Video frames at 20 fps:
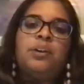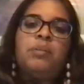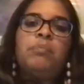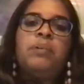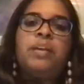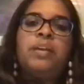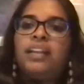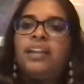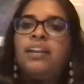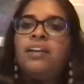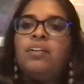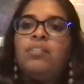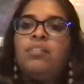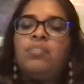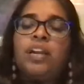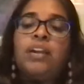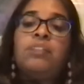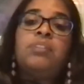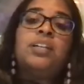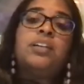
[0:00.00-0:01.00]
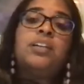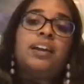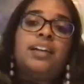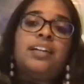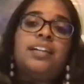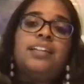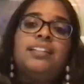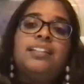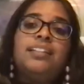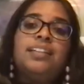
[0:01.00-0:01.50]
But
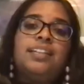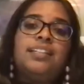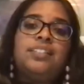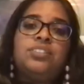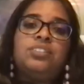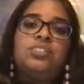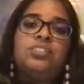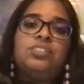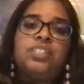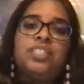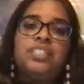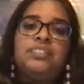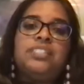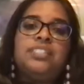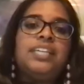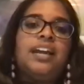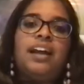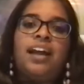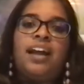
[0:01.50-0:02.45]
regarding the industries, yeah,